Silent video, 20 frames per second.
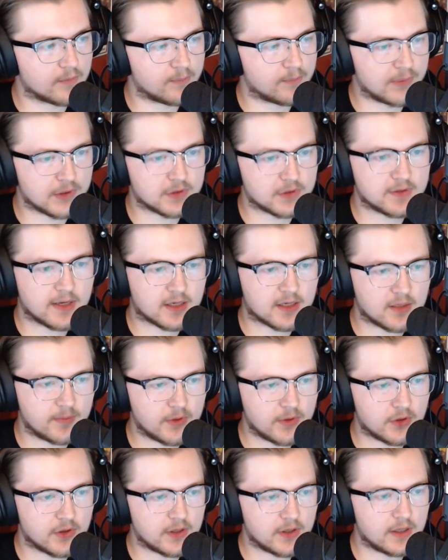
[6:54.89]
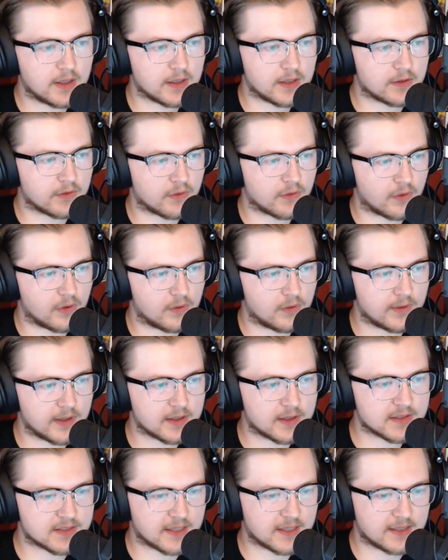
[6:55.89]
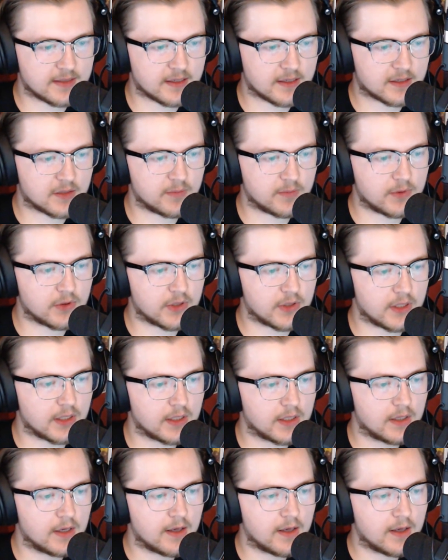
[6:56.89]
build that community and grow inside that community,